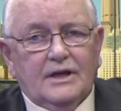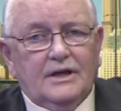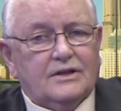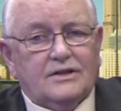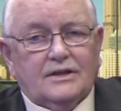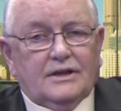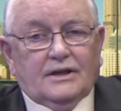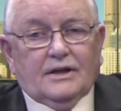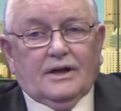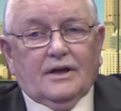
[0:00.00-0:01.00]
it's
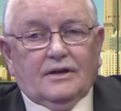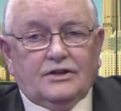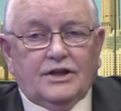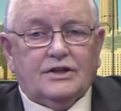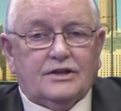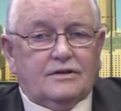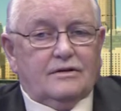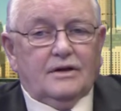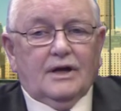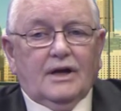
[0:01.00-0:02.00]
uh, just
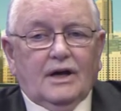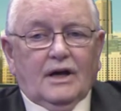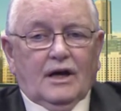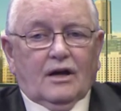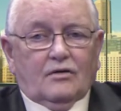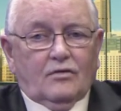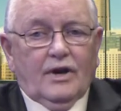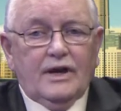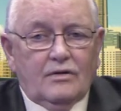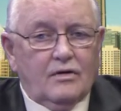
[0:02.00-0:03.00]
a
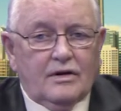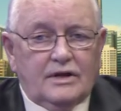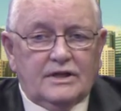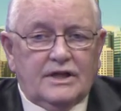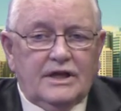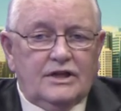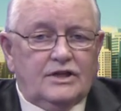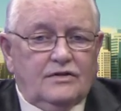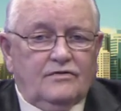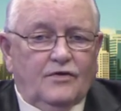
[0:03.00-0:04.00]
great
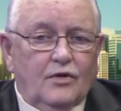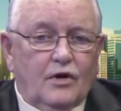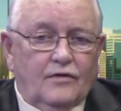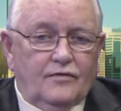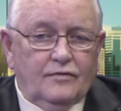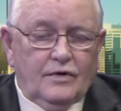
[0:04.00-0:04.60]
organization for